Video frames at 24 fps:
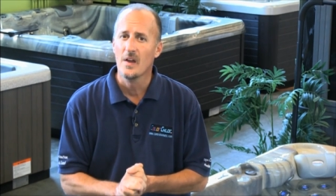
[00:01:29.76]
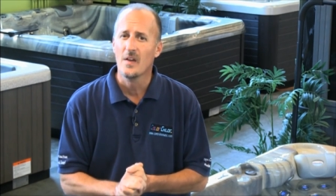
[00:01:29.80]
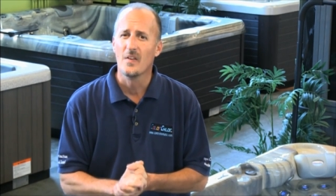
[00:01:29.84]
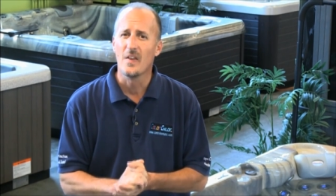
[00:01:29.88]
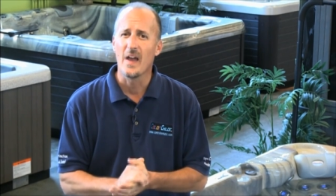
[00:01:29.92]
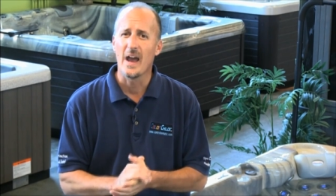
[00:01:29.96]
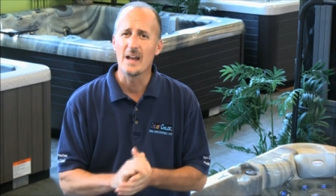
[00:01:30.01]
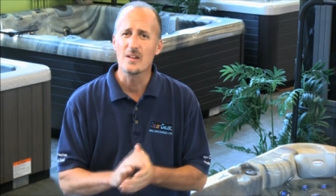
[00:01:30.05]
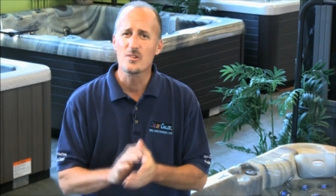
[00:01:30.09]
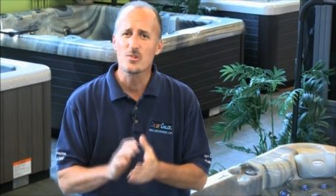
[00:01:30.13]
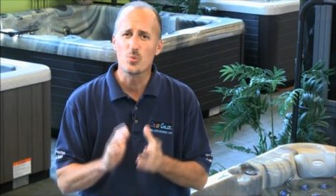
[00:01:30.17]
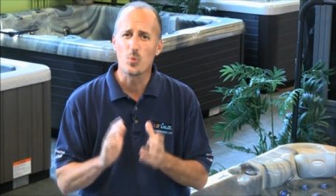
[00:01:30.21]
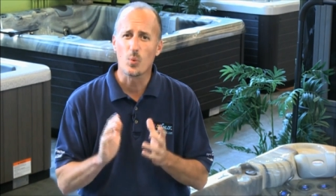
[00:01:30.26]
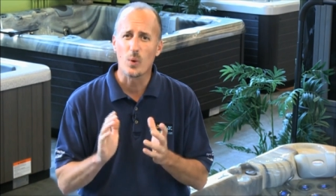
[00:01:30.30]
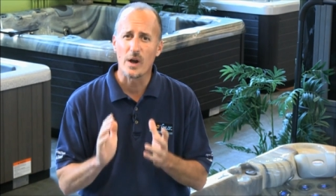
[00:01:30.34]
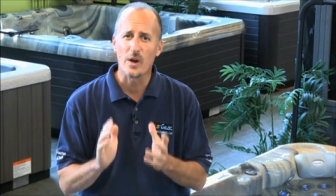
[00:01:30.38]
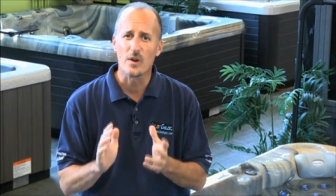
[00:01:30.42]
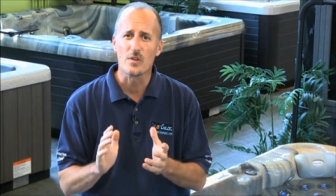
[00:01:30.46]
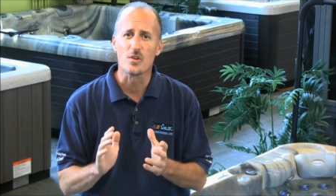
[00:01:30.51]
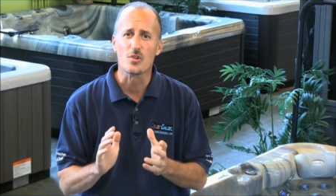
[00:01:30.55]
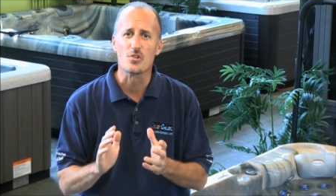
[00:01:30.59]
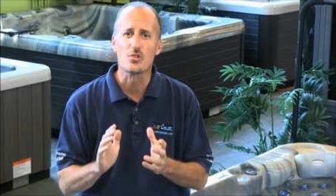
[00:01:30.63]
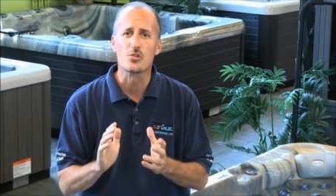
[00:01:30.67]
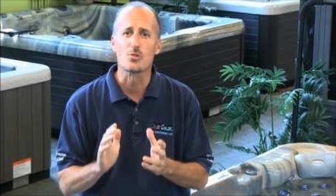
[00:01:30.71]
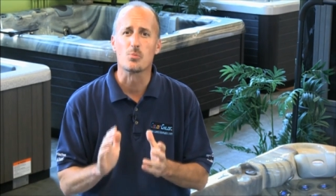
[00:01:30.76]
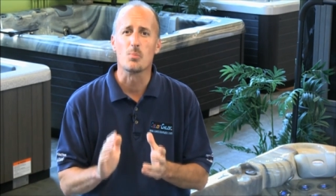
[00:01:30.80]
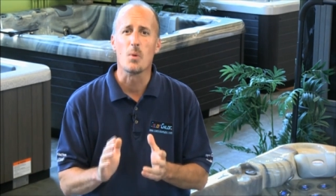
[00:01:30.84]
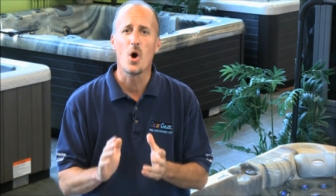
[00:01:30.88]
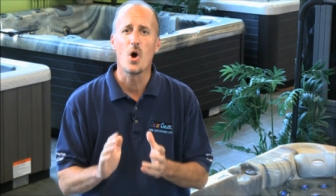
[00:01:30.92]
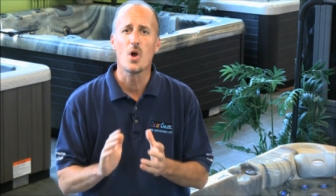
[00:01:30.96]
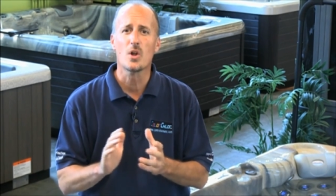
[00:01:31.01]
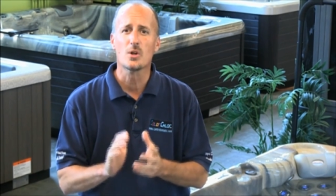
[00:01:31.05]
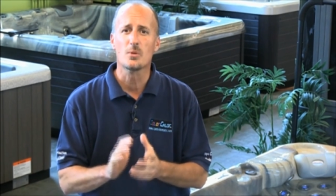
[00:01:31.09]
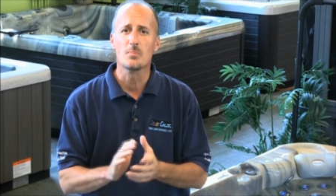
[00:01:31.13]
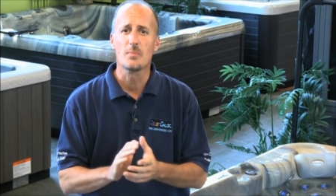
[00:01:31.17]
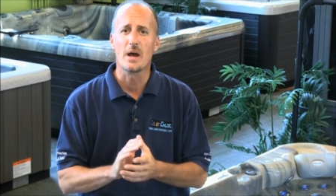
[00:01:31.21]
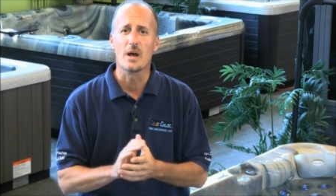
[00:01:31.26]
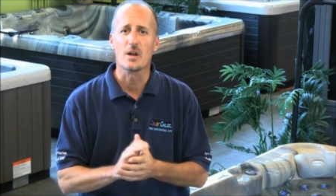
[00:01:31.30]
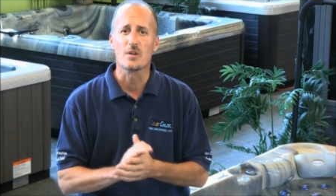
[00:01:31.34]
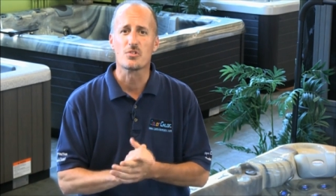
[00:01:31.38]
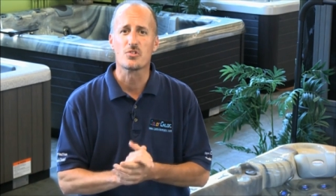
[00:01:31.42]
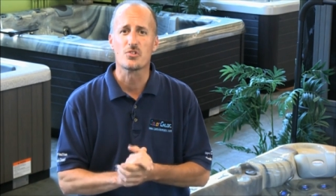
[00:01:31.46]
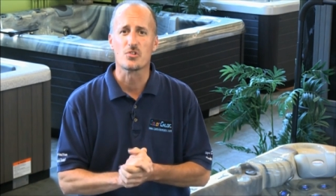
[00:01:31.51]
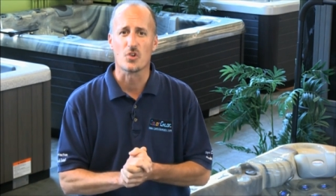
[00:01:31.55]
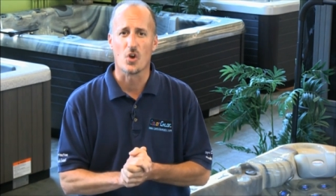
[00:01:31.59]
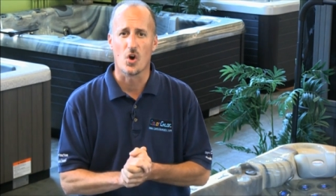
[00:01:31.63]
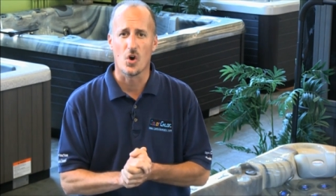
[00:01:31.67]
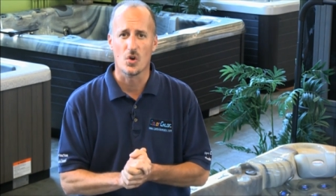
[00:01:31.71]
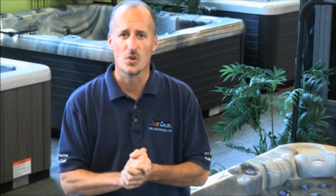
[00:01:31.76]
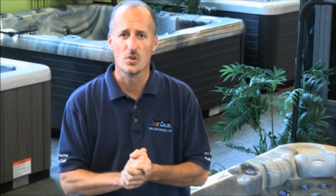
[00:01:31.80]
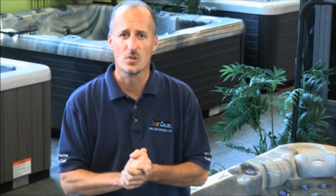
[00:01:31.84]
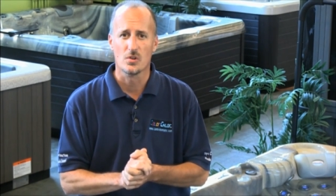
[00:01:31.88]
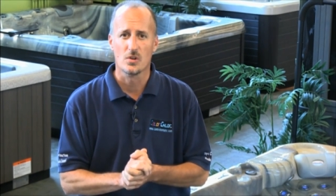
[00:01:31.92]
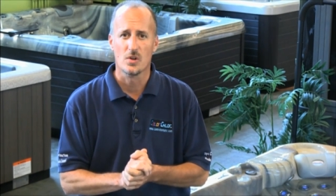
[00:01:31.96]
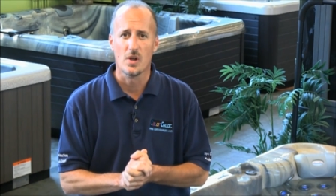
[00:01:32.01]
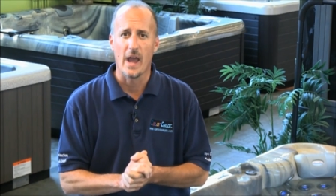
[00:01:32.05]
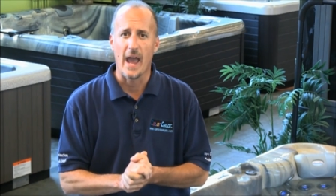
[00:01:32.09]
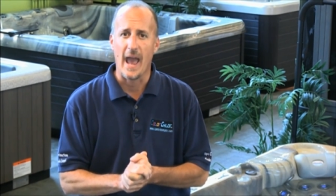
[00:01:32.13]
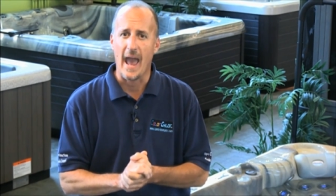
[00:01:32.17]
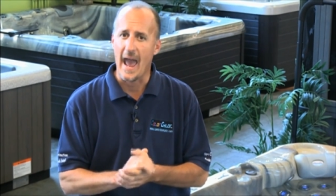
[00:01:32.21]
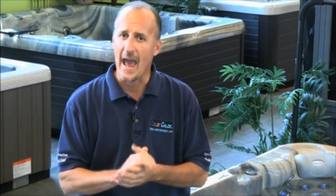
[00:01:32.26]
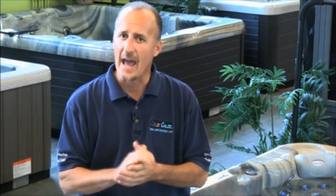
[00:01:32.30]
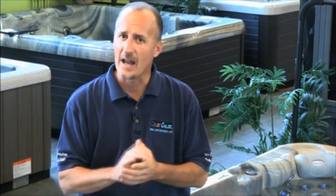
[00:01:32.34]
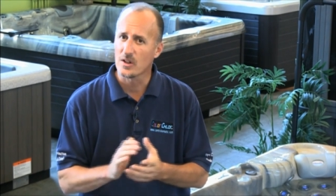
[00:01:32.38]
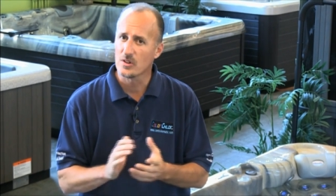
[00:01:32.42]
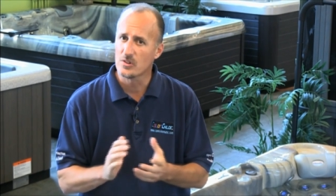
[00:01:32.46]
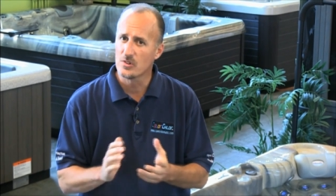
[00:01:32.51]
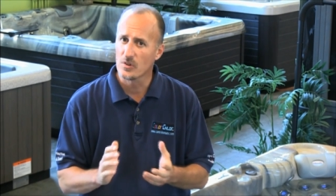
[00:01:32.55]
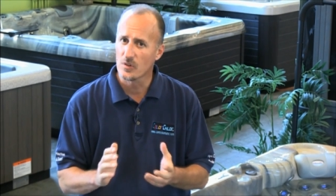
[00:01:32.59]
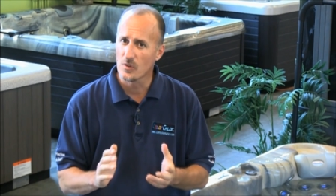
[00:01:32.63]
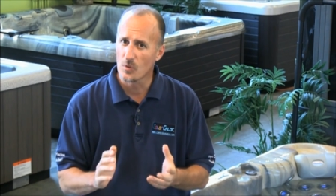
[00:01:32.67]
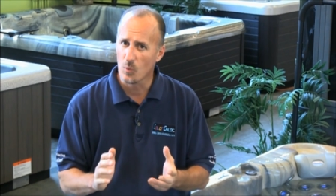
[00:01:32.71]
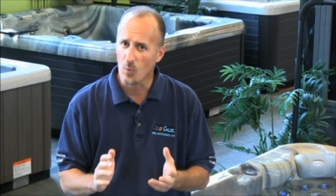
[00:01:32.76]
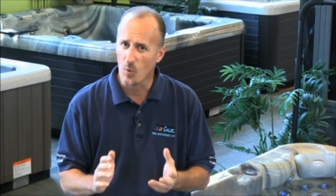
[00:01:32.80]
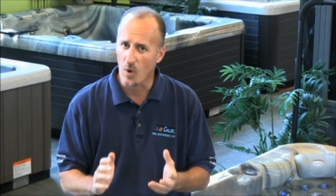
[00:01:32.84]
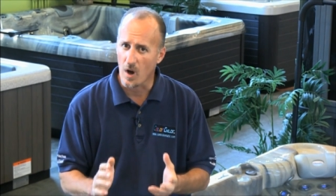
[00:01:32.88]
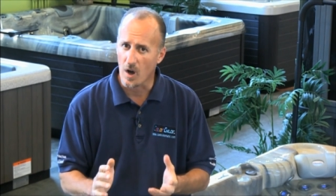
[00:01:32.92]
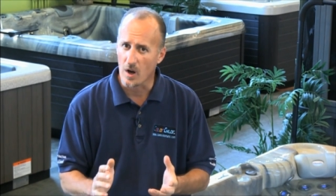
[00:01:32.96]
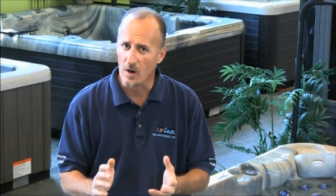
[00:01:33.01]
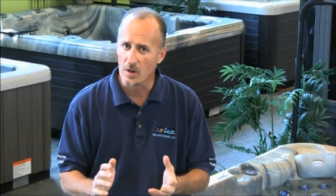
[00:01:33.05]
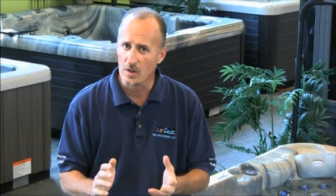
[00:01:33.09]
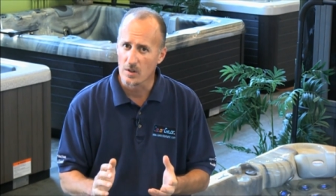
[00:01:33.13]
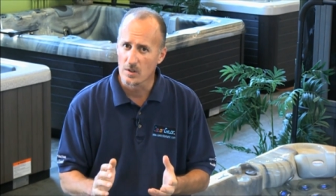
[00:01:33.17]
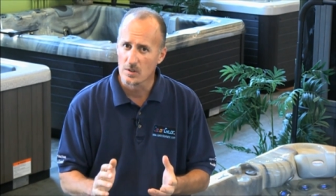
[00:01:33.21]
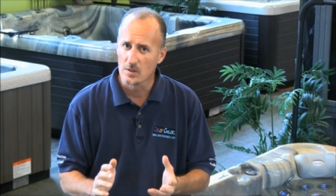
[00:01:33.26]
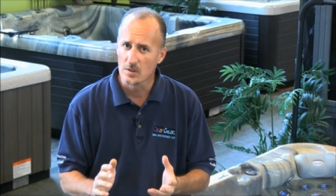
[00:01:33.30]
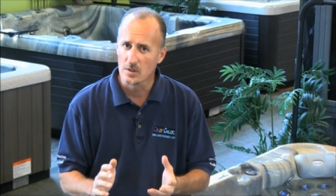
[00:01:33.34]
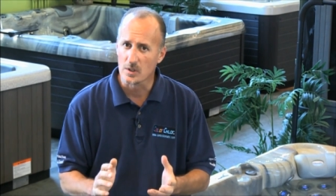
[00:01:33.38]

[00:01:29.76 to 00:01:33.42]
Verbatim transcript: That's where the small amount of salt added to the water,